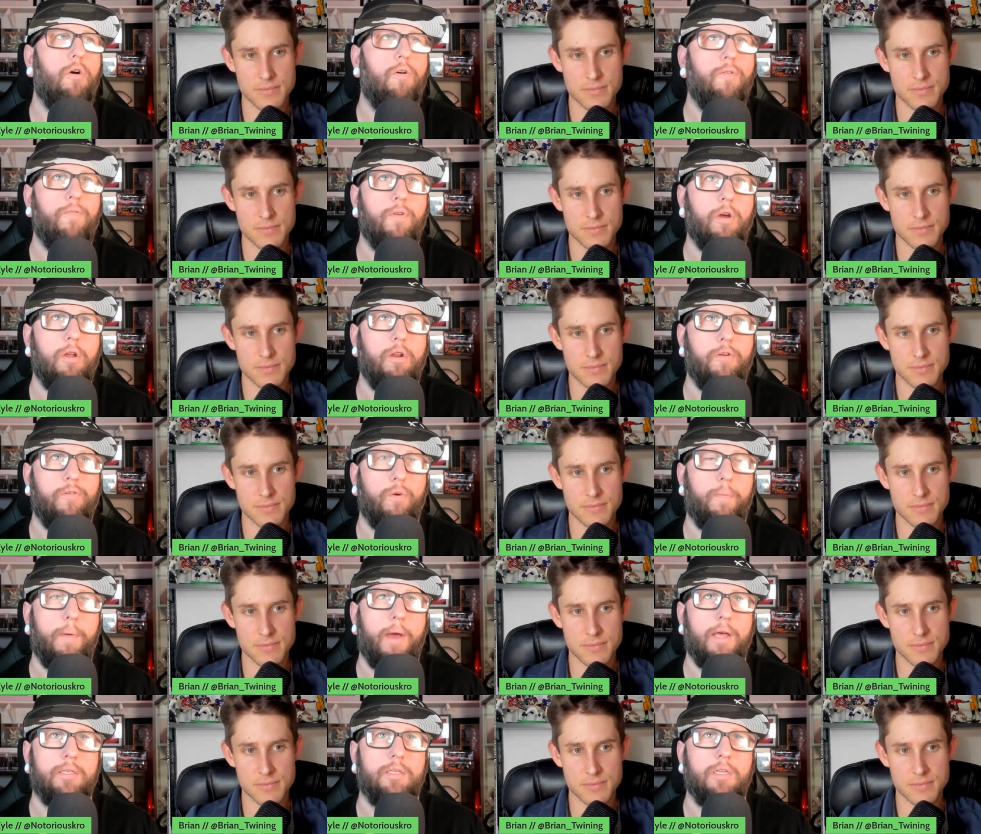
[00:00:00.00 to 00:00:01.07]
Speaker 1: over under for
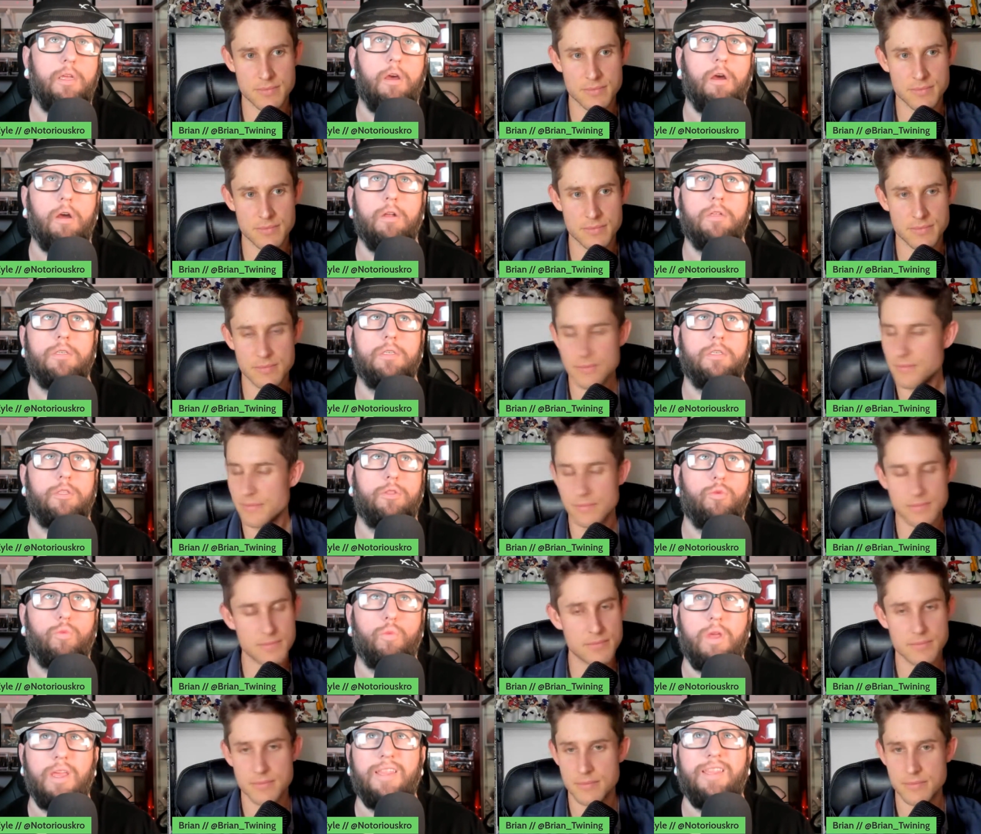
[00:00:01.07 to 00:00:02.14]
passing yards is
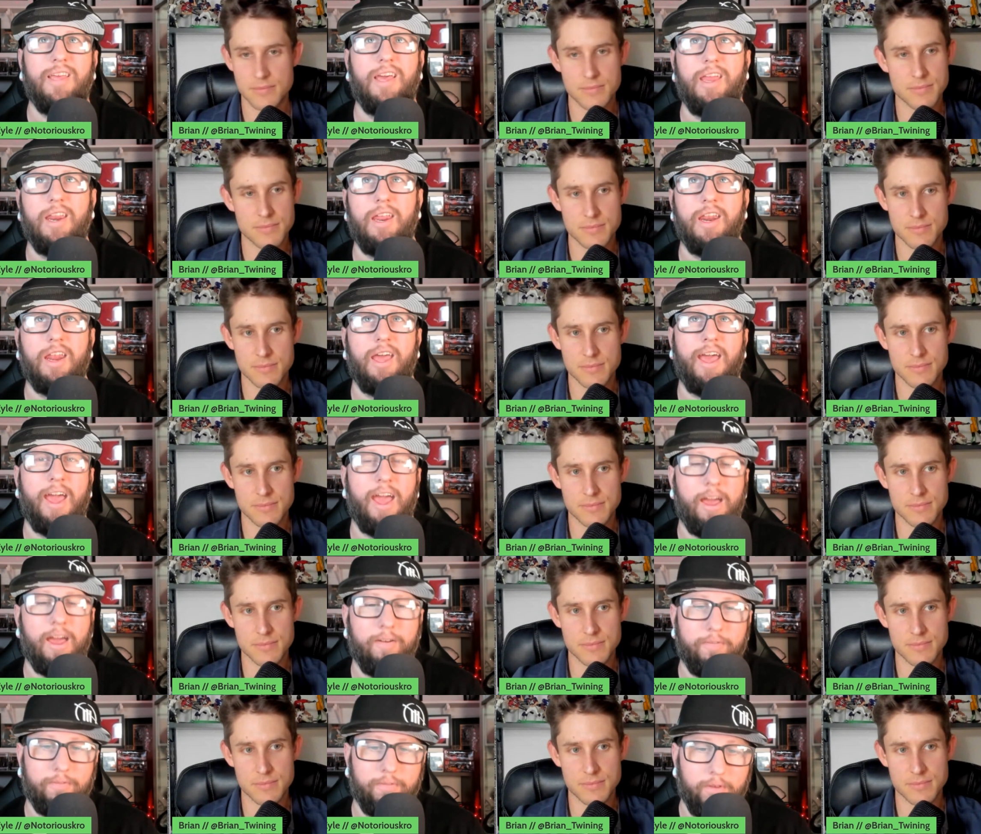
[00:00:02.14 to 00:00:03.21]
310 and a
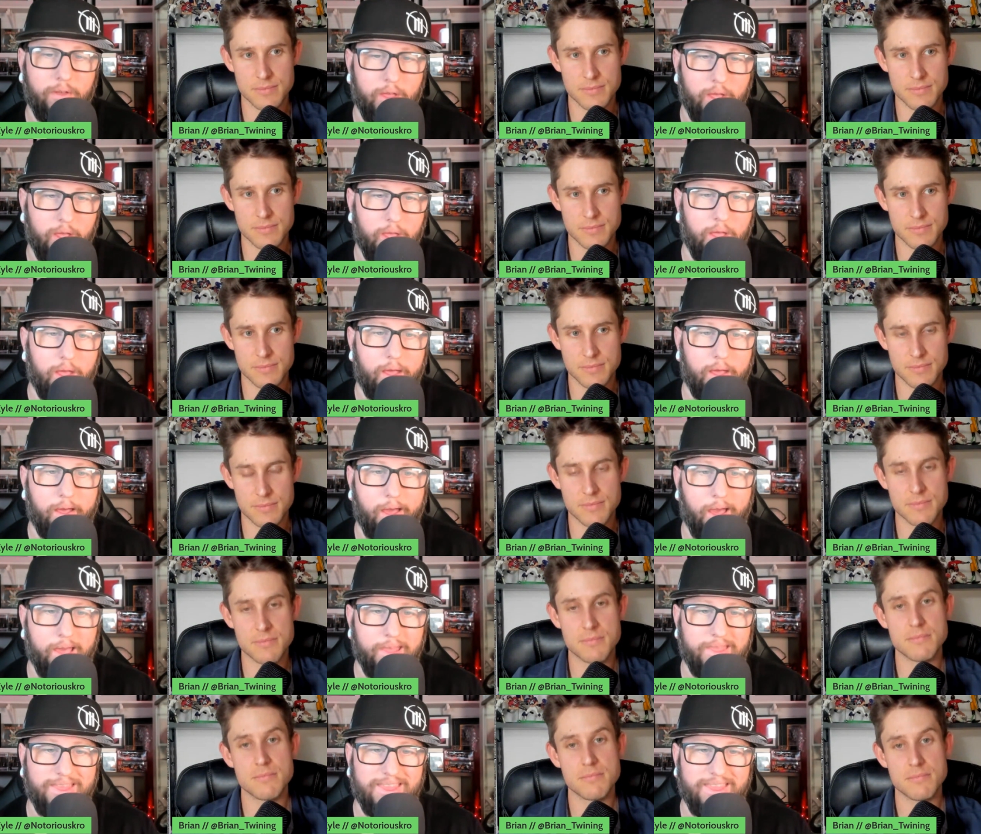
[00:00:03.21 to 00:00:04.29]
half. Uh, I
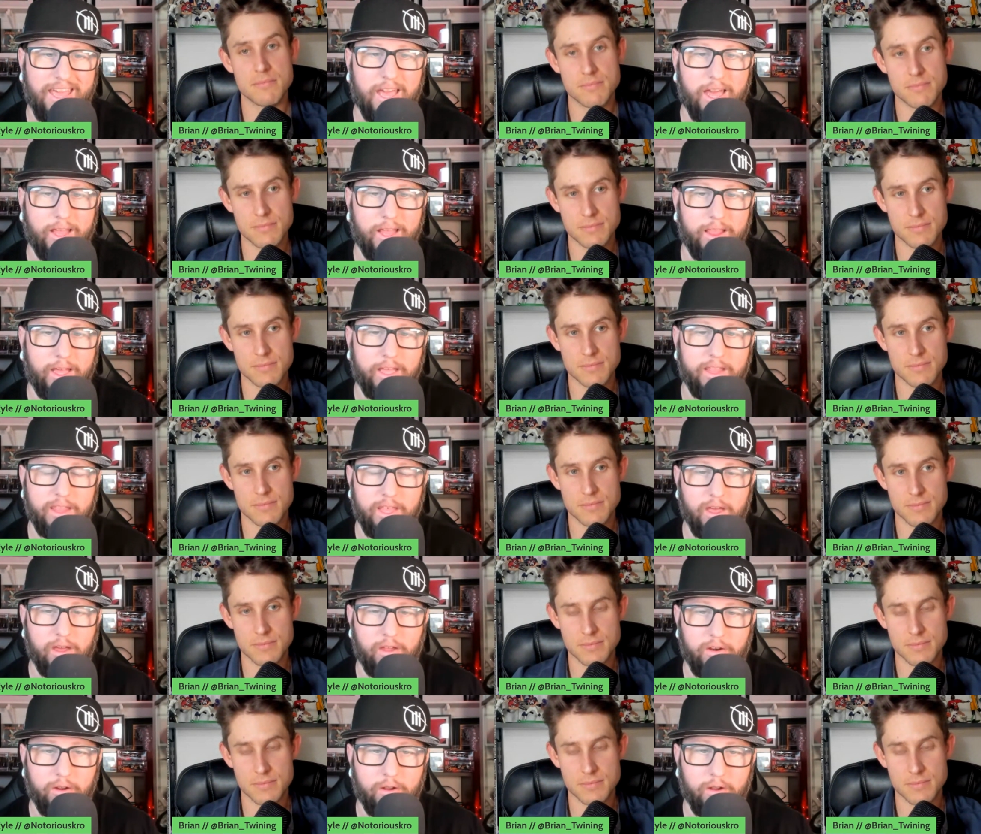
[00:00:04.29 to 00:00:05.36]
think I like the
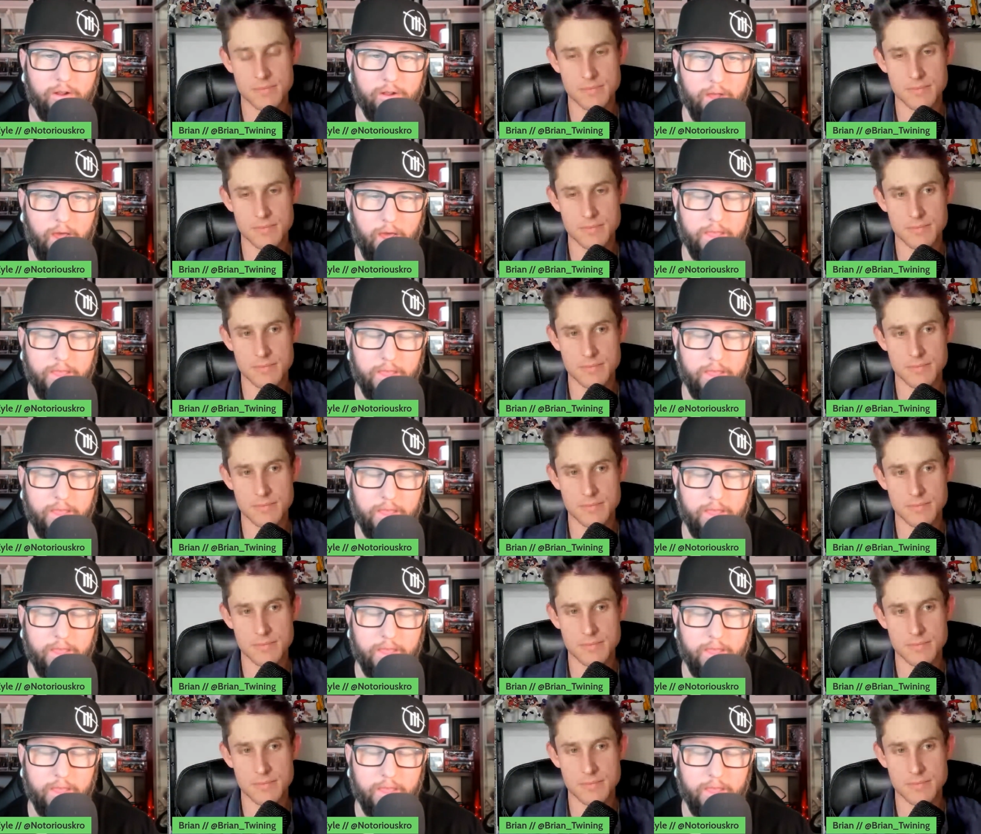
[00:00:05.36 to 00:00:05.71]
under. I